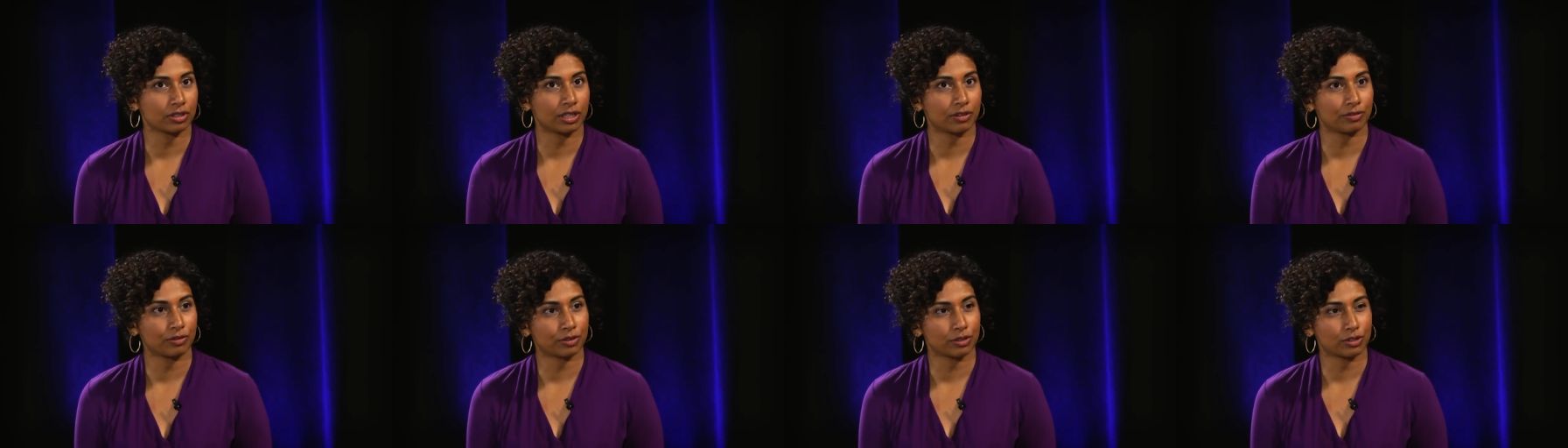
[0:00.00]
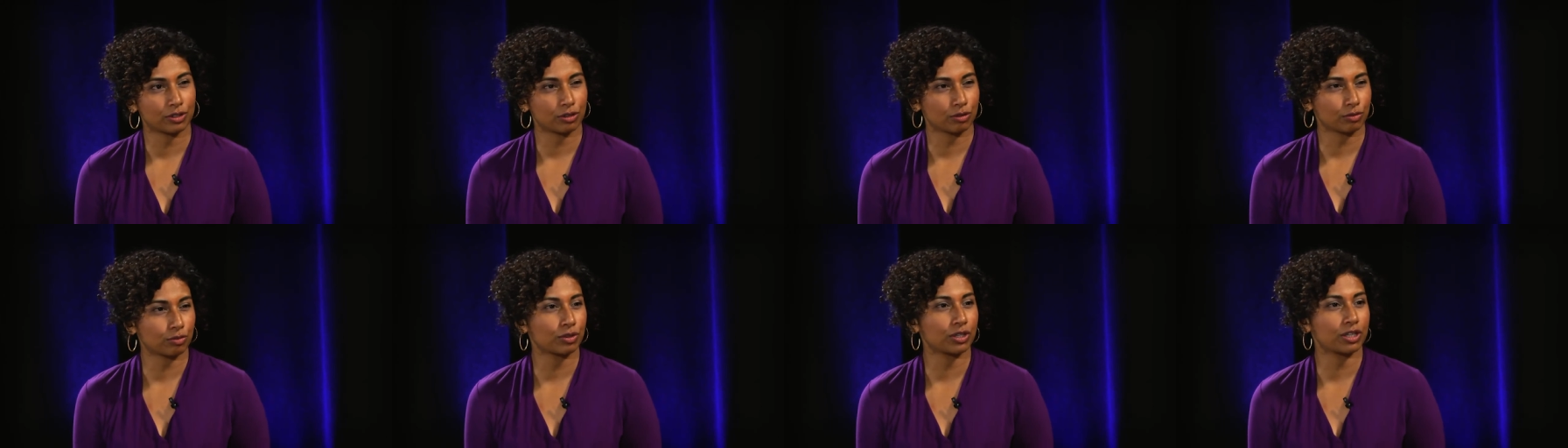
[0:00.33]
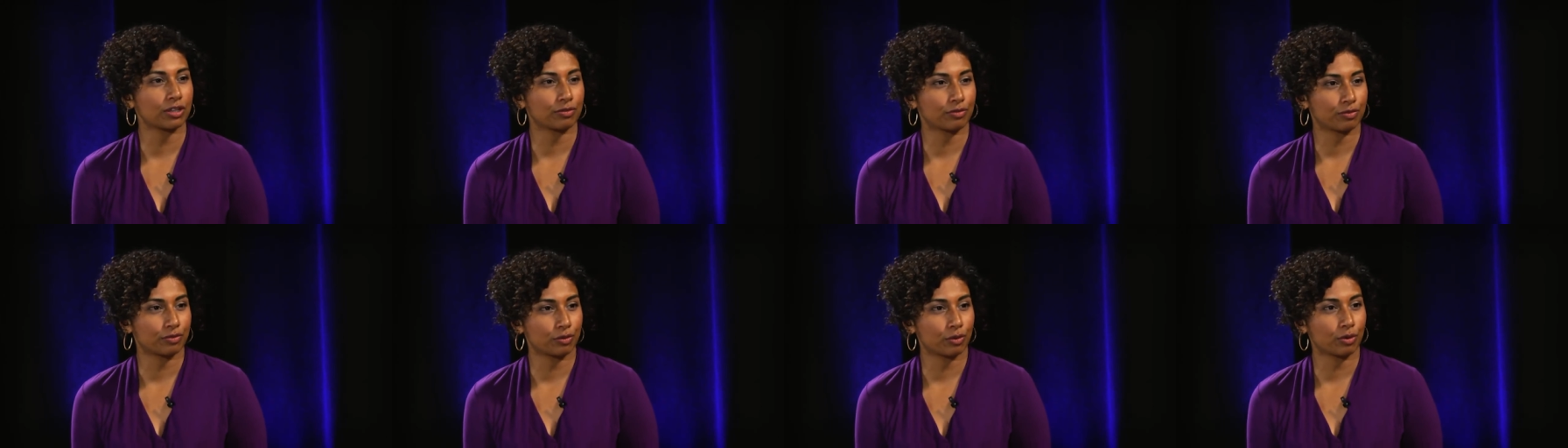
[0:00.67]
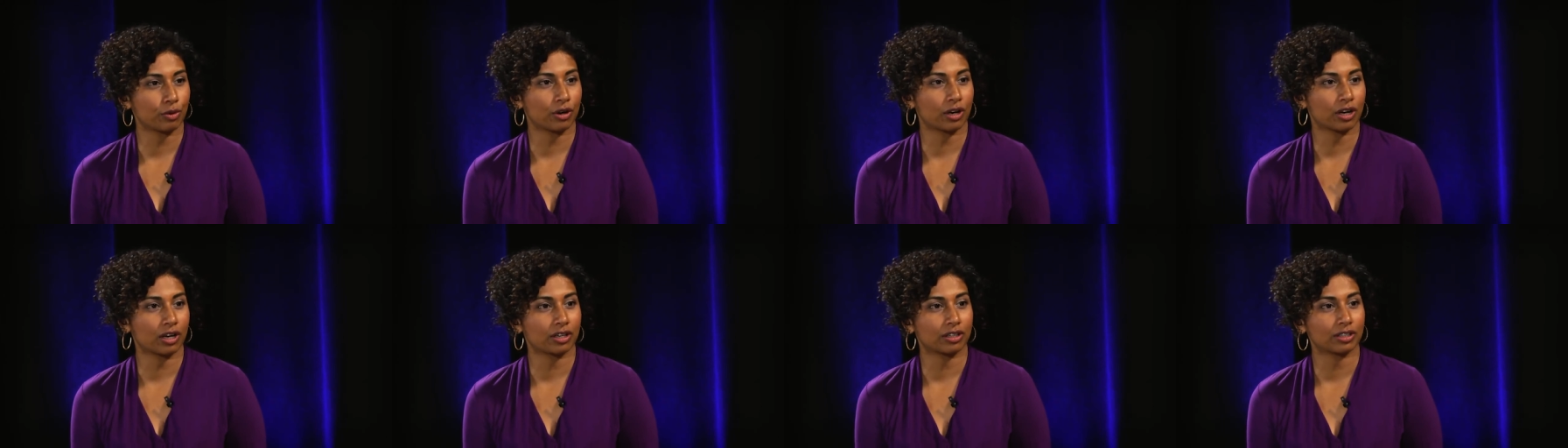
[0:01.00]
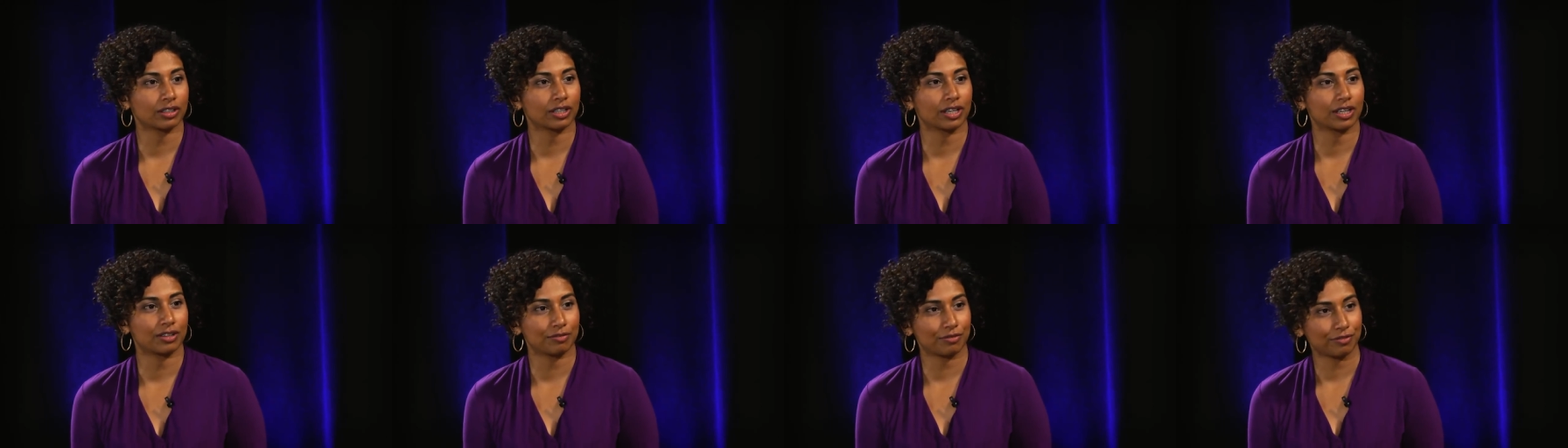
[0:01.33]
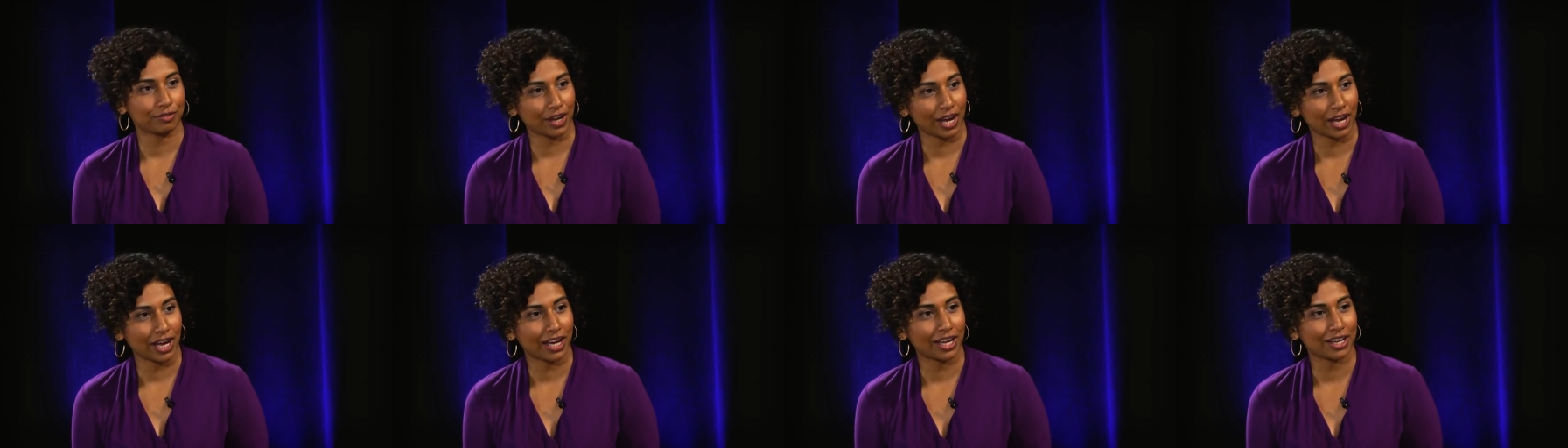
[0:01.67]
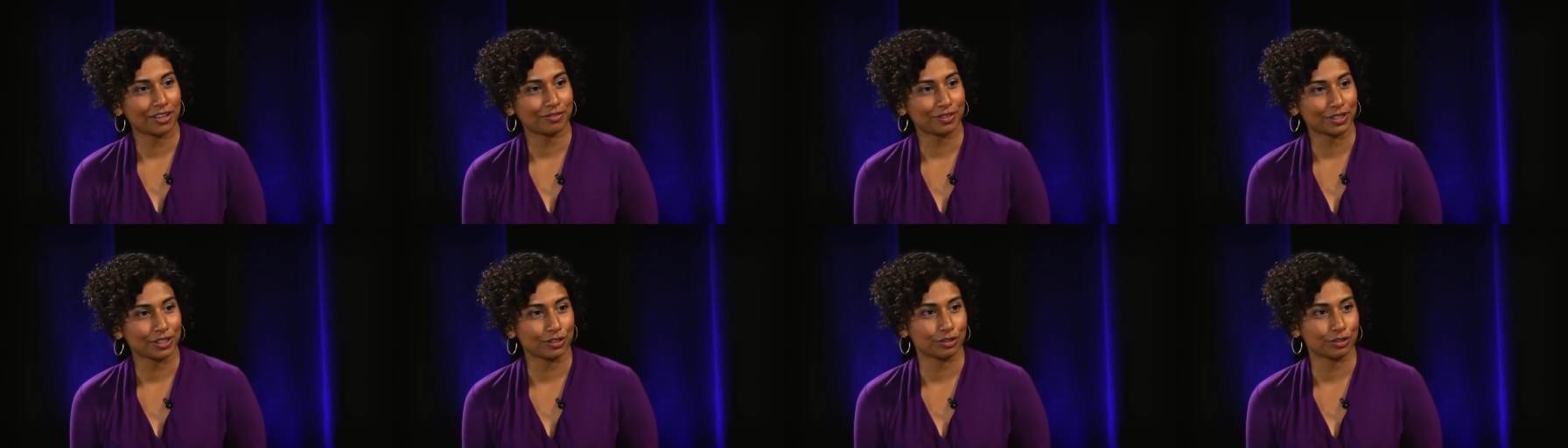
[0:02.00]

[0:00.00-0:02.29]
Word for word: levels 3, 4, and 5.